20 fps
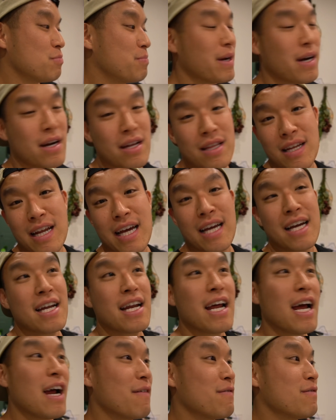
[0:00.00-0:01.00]
bigger than I
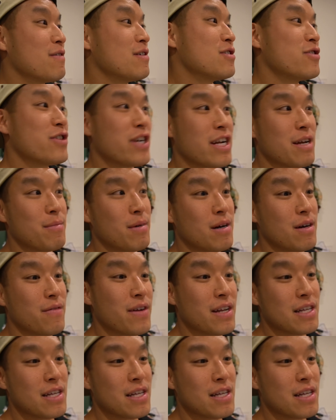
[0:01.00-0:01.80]
can ever dream of,